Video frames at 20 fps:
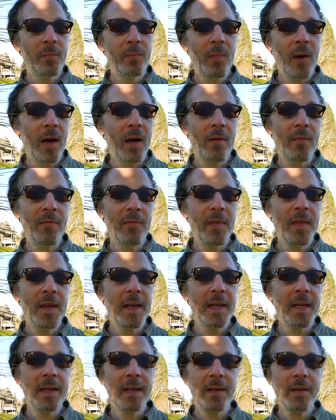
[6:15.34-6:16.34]
of
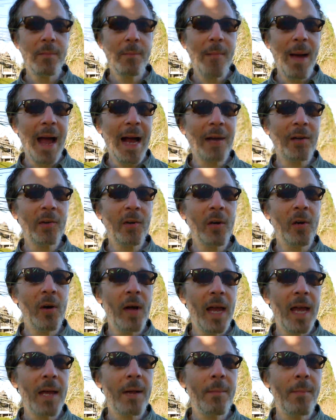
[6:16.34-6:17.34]
the macro
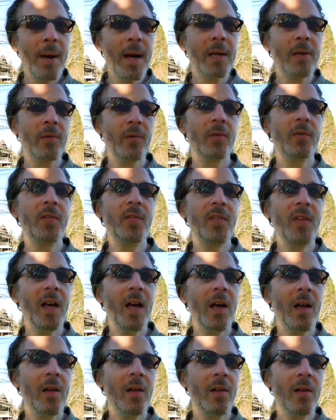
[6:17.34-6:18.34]
and micro
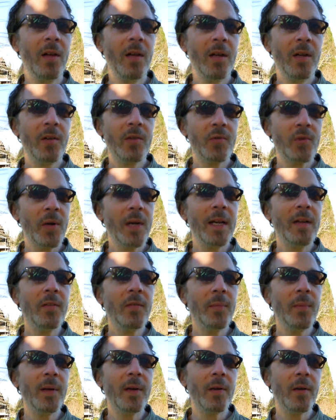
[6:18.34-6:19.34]
cell
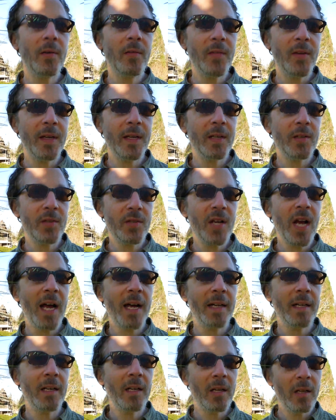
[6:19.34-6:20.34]
transmitters in
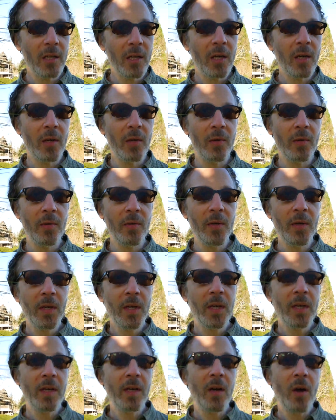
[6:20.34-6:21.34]
China alone,
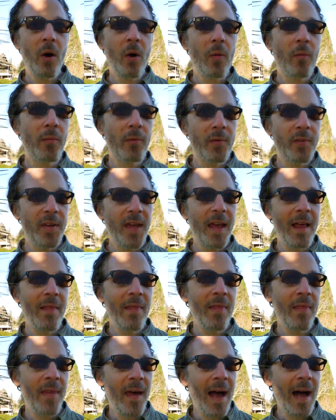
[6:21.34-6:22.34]
over
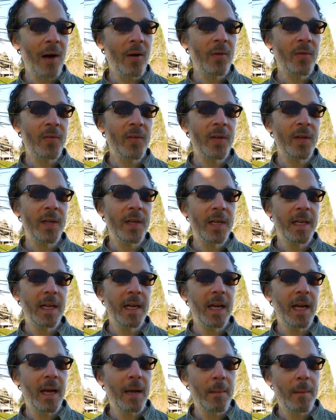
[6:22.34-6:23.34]
10,000
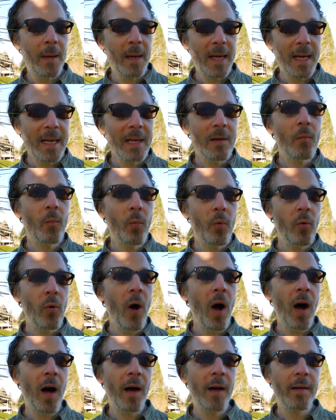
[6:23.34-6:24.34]
in
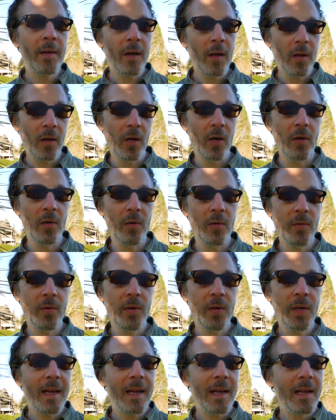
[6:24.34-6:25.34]
Wuhan alone,
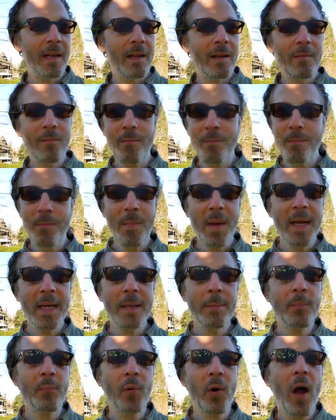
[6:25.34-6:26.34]
in
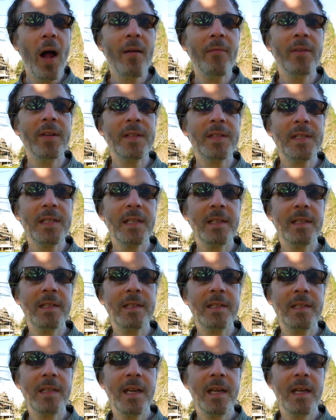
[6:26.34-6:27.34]
many
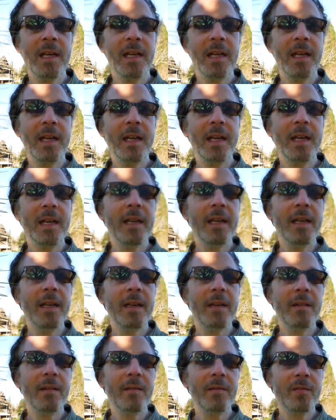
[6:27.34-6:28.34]
provinces
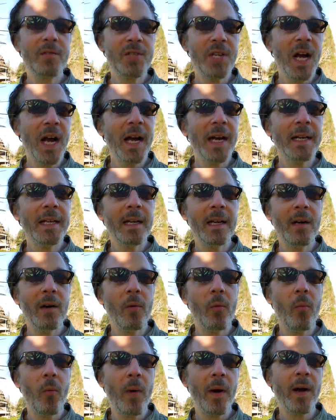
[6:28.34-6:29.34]
in China
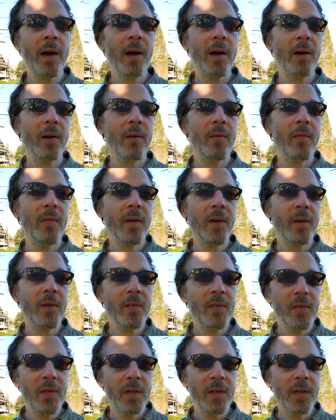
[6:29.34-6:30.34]
where
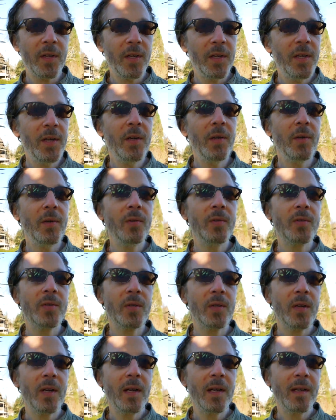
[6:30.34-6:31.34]
there's huge
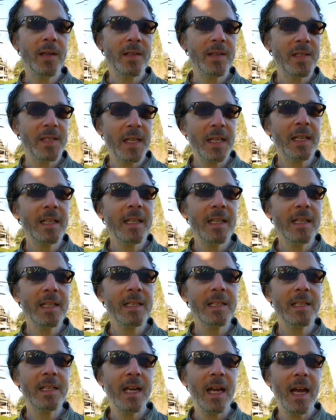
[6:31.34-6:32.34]

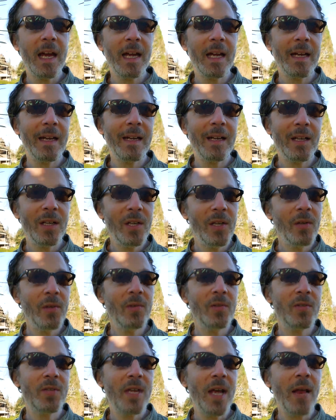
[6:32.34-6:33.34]
sickness and
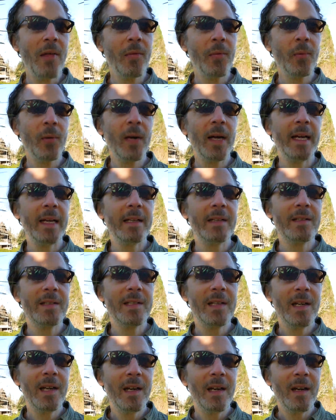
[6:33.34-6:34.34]
huge death
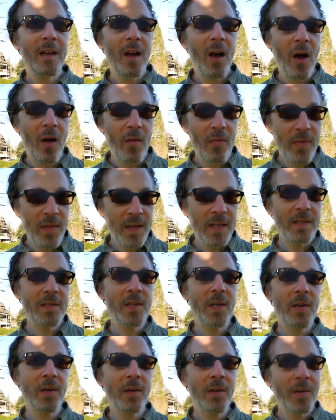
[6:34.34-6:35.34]
rates. These
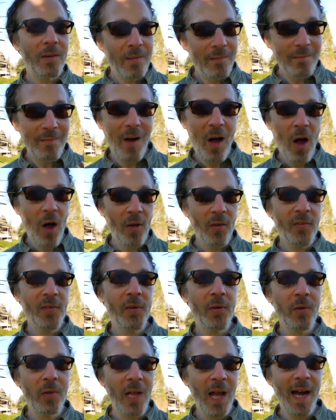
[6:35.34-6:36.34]
are
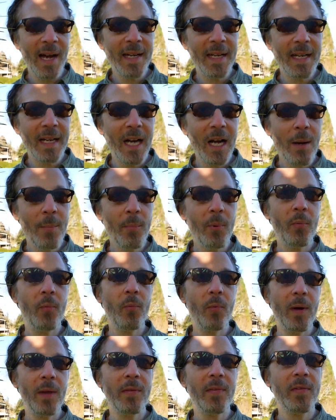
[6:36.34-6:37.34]
also lining up
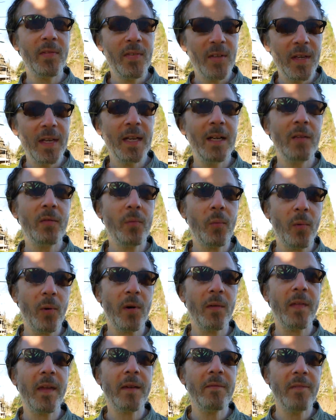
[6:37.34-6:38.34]
with cities
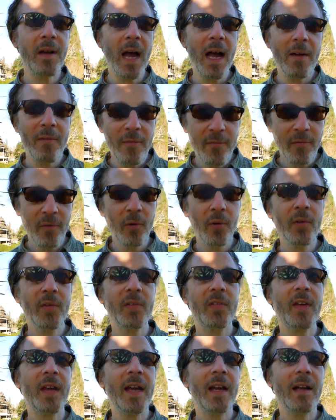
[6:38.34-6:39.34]
where they've got
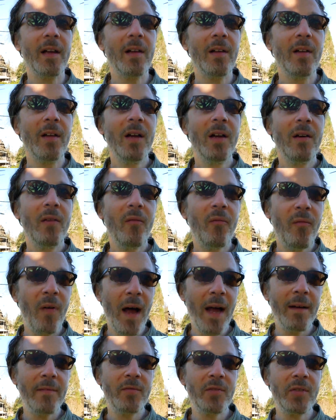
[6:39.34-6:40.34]
full-scale
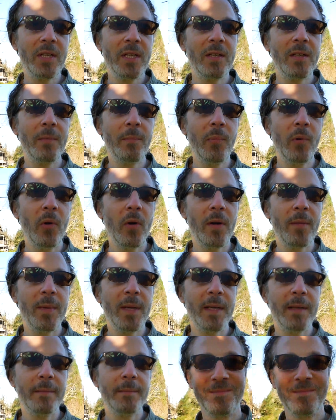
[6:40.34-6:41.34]
5G
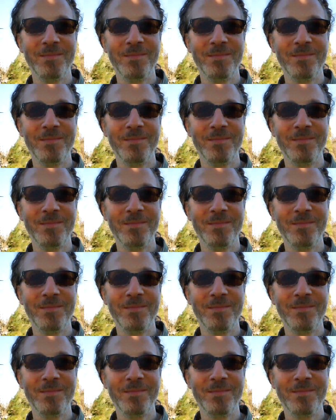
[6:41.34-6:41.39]
deployment.